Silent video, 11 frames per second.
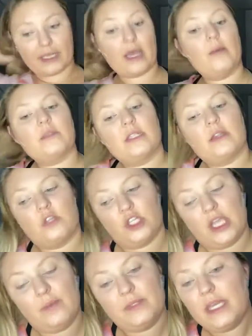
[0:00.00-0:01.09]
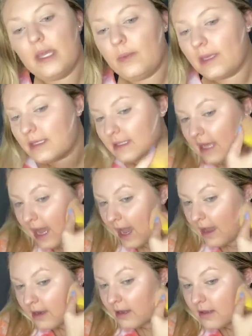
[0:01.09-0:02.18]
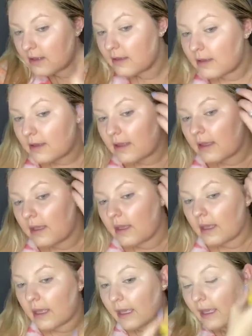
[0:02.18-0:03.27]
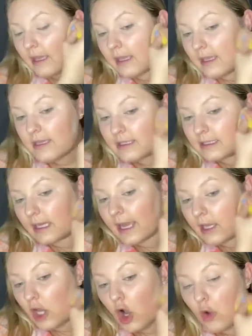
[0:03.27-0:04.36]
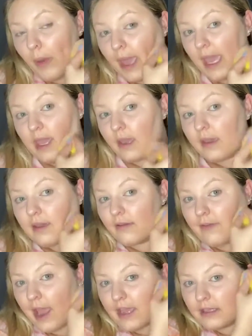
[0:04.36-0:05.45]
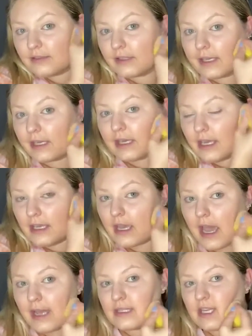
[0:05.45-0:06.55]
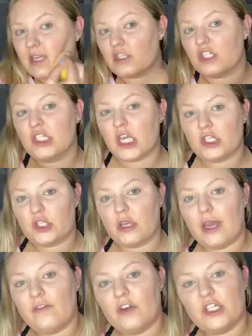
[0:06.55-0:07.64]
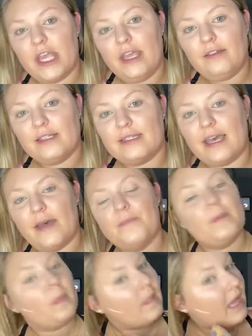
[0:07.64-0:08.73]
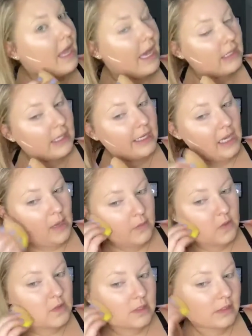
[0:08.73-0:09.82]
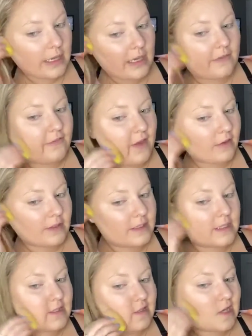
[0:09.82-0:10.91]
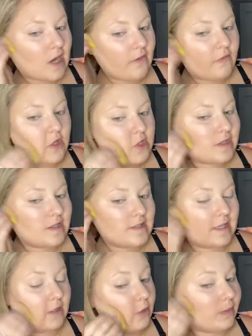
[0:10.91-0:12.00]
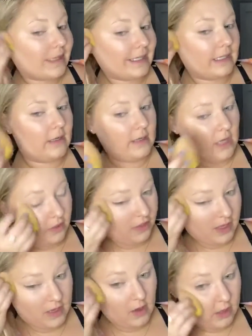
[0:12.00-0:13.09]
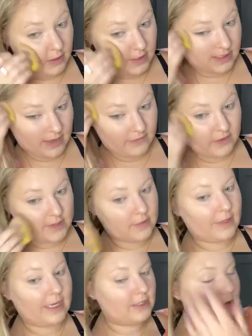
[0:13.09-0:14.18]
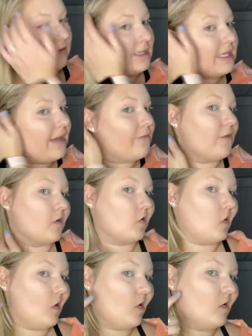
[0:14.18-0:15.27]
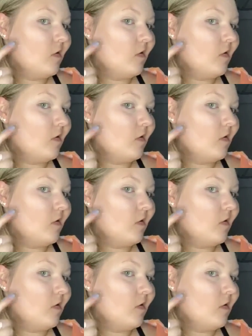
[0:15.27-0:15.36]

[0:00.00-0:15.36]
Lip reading: comes to the Shape Tape is that it is like opaque, right? Like it has like such good coverage. Hey Alyssa. And like I'm used to like a fairly decent coverage concealer, but like nothing on this level. So when I do this, I forget